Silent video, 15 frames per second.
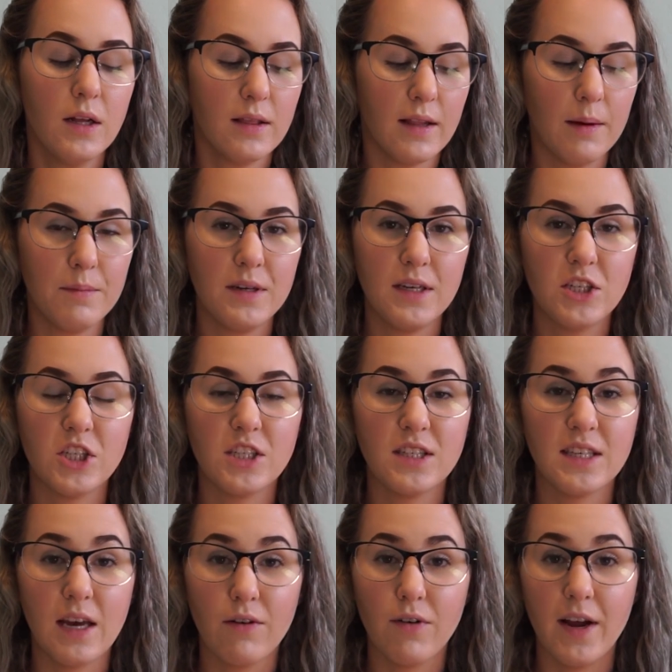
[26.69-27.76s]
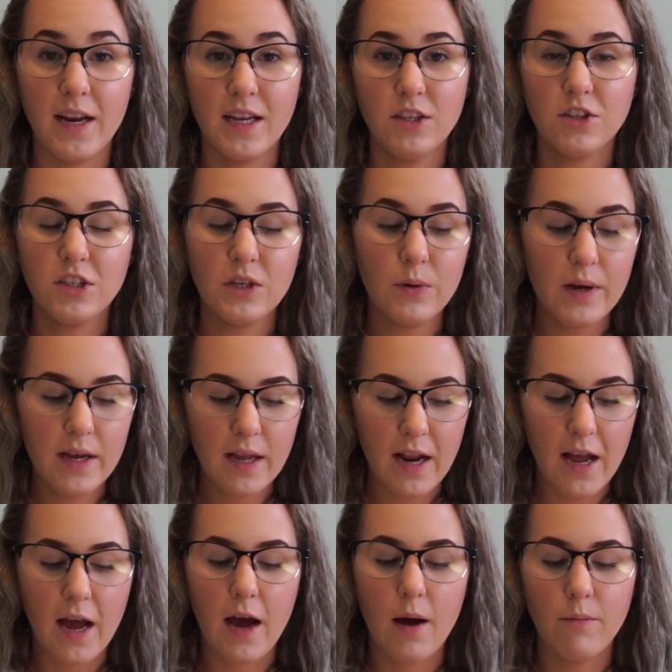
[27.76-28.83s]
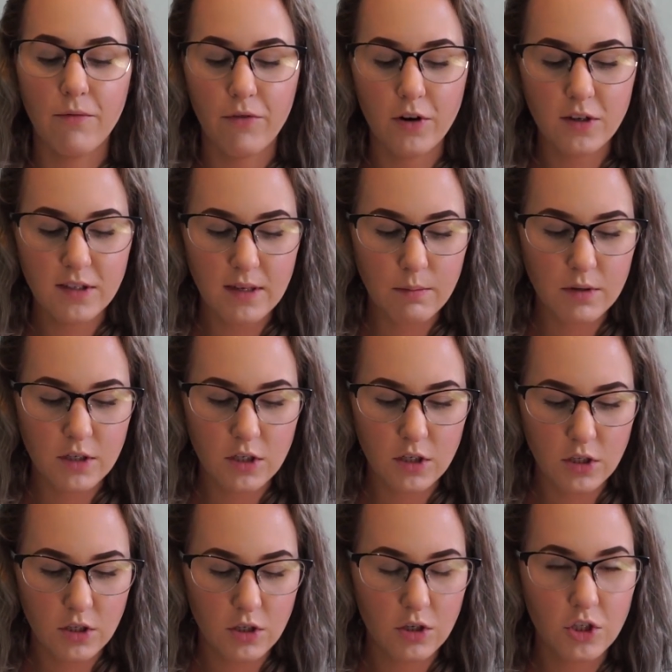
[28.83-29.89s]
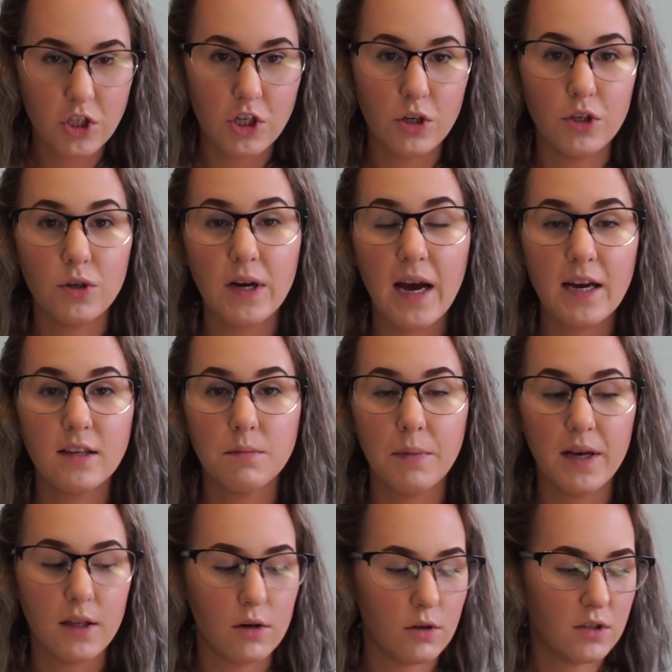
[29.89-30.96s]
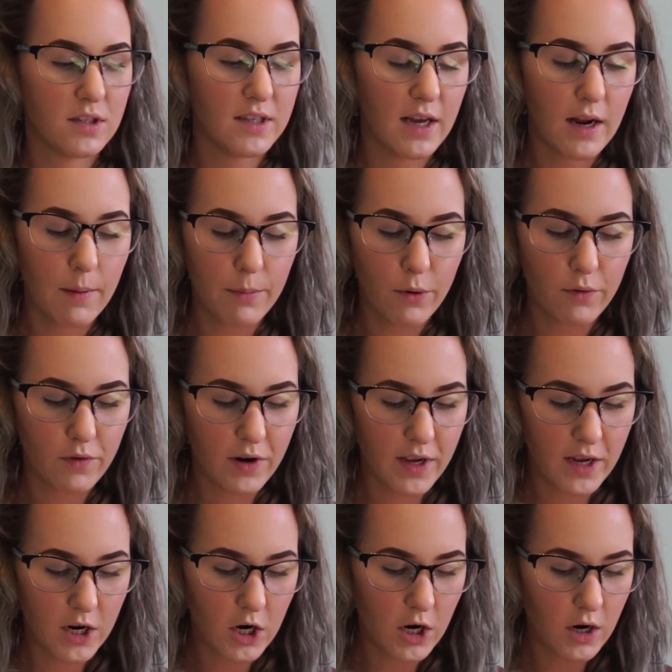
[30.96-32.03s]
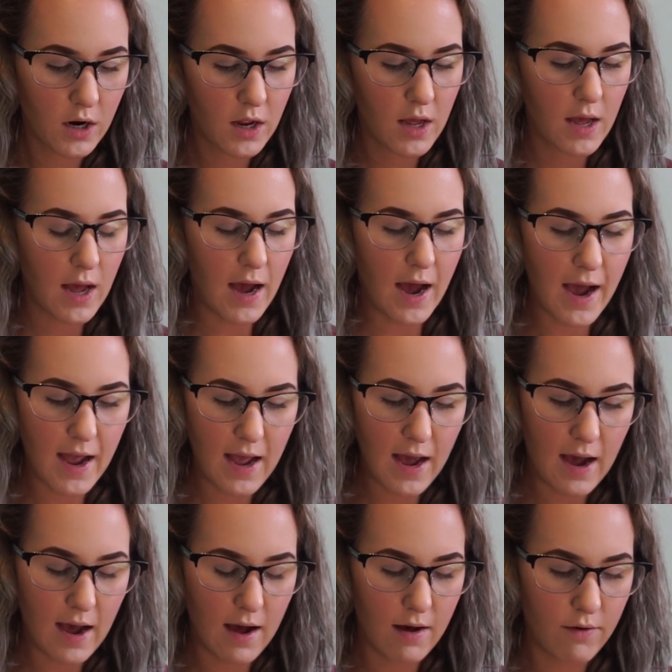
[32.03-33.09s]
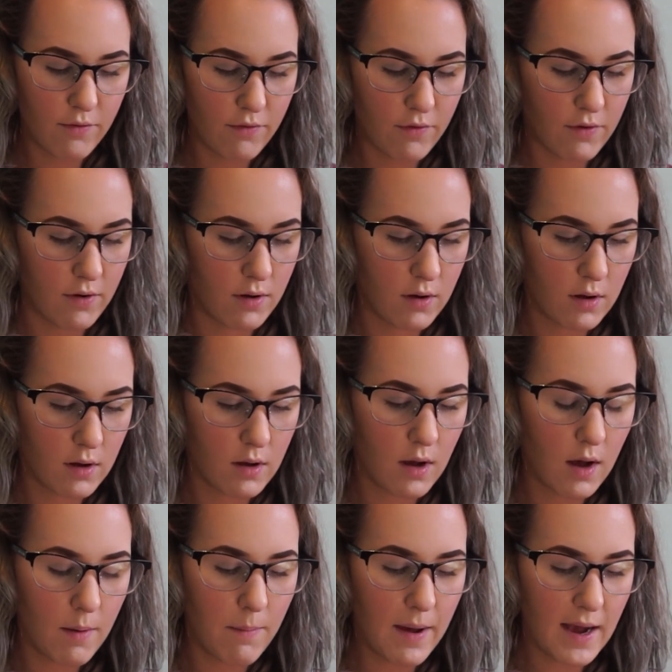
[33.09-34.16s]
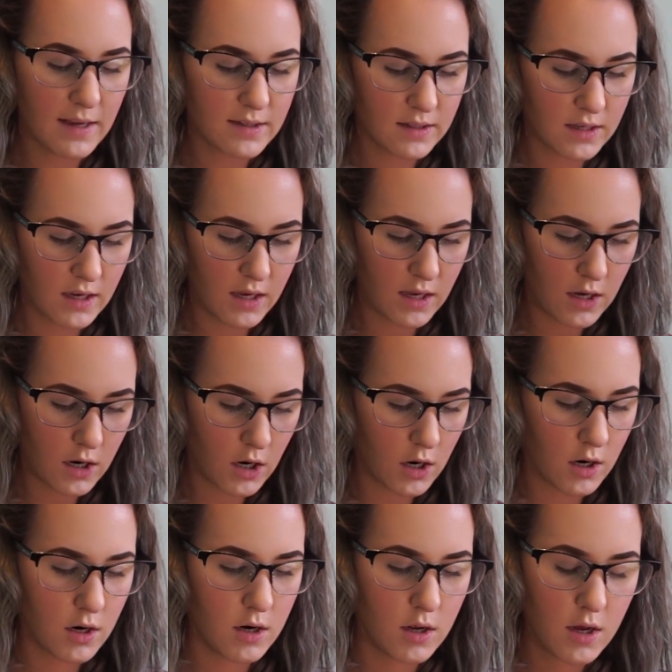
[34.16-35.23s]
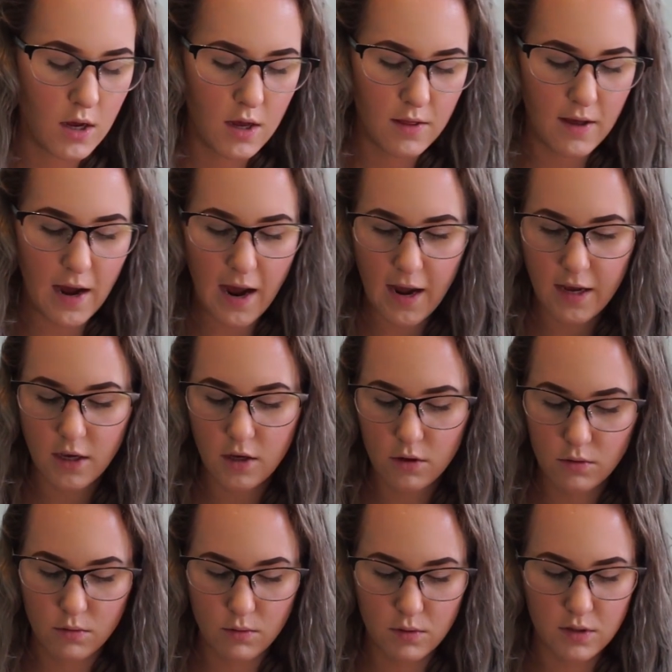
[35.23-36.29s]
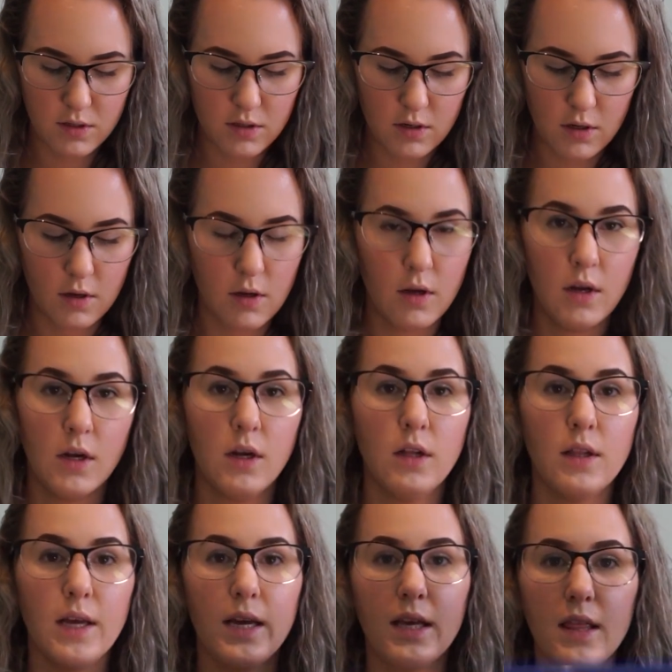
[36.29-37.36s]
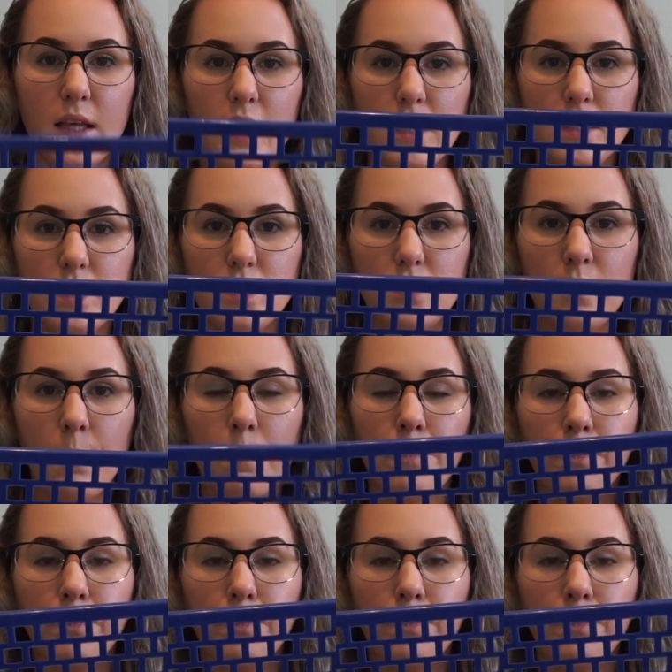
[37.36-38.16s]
let me just get right into it. First, I'm gonna show you guys my little setup over here. I have a basket here that I use like this.